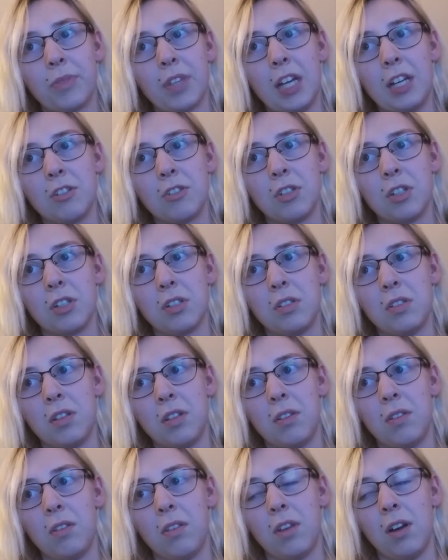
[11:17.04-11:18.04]
I just
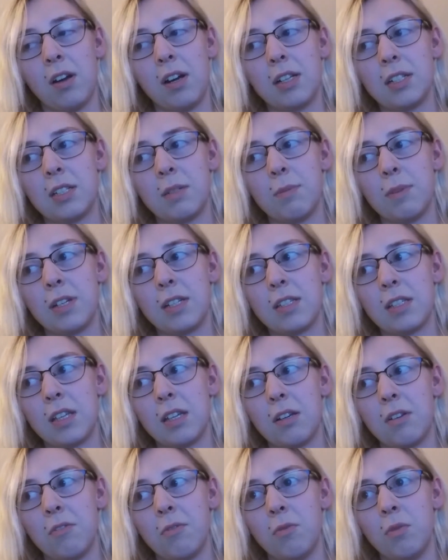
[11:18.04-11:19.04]
thought to
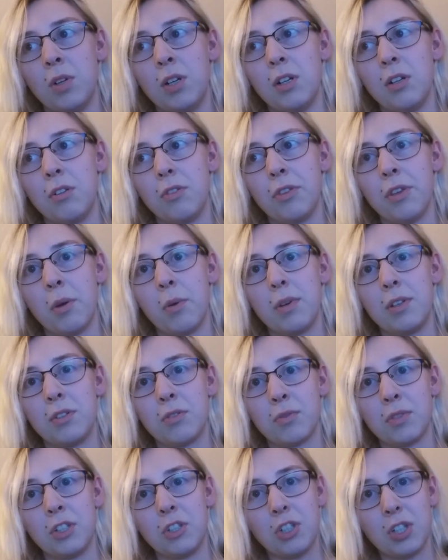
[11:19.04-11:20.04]
myself, well, no
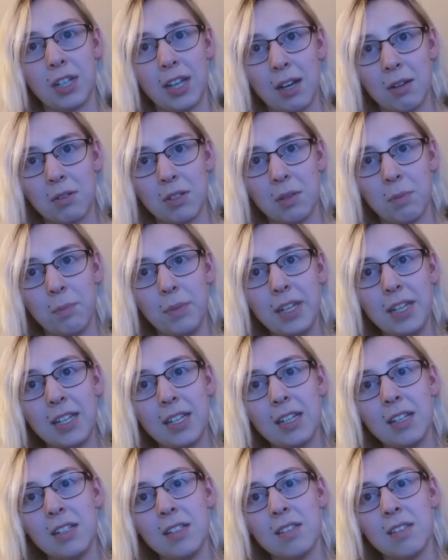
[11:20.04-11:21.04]
one's reaching out to
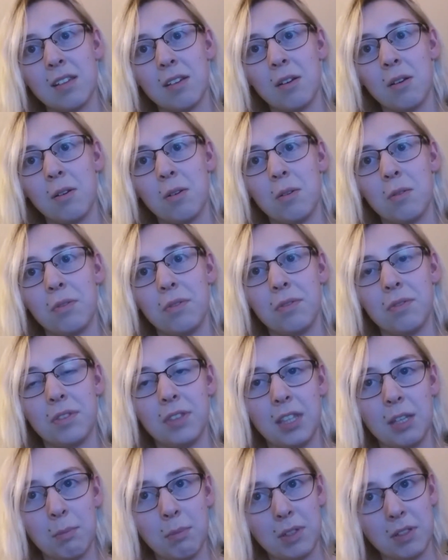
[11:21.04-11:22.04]
me, so
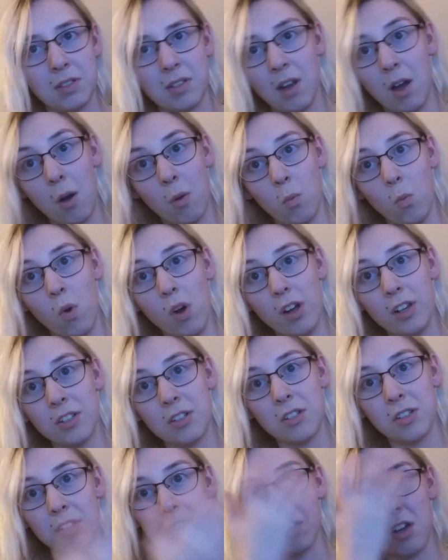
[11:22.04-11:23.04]
they must not
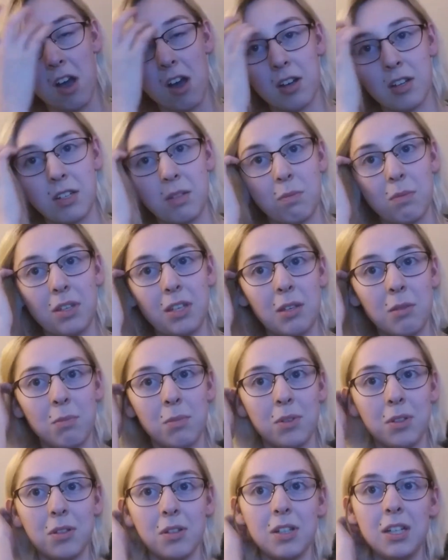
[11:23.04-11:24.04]
want to talk to me.
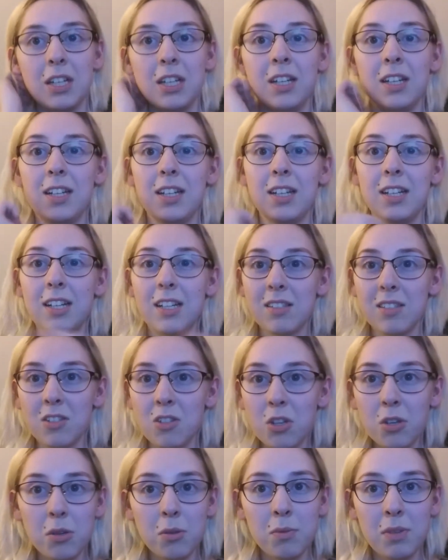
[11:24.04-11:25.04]
But it's a
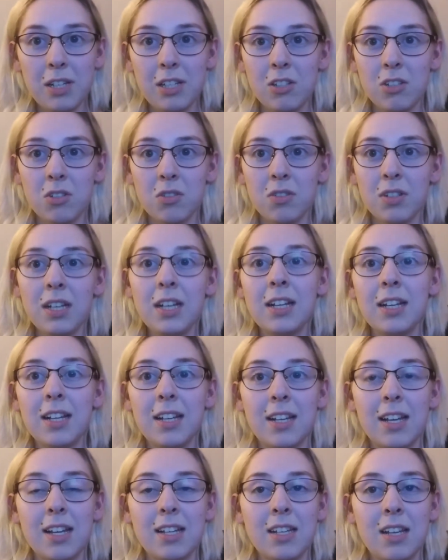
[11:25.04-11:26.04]
two-way street,
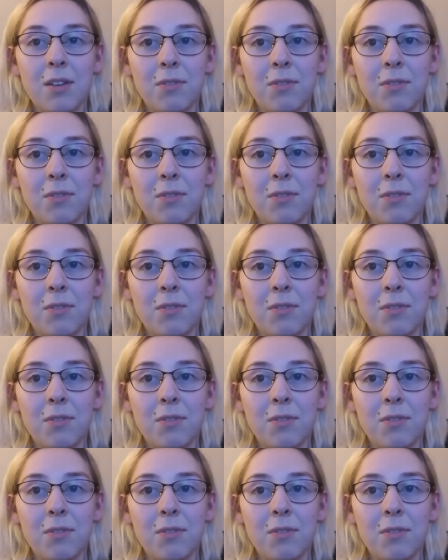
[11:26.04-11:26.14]
and I